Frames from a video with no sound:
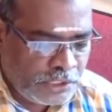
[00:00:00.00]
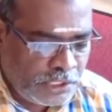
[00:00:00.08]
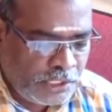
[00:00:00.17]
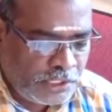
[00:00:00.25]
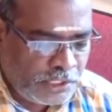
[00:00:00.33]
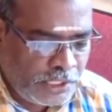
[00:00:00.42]

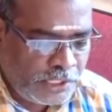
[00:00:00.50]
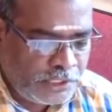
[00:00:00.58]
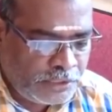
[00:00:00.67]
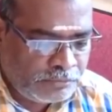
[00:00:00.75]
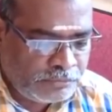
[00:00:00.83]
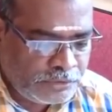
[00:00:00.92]
An
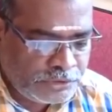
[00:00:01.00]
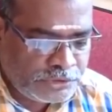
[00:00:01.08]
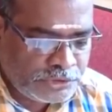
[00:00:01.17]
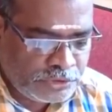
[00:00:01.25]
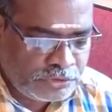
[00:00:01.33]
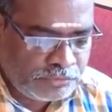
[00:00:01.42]
item is
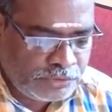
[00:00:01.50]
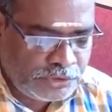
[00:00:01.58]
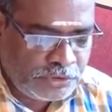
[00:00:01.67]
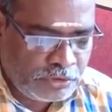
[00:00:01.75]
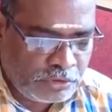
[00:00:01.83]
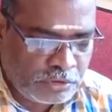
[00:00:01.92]
said to be the
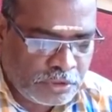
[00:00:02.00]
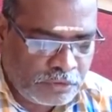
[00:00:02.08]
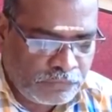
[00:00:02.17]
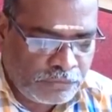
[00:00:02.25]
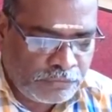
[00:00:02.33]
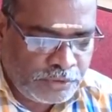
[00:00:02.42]

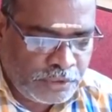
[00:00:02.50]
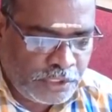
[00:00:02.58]
non-conforming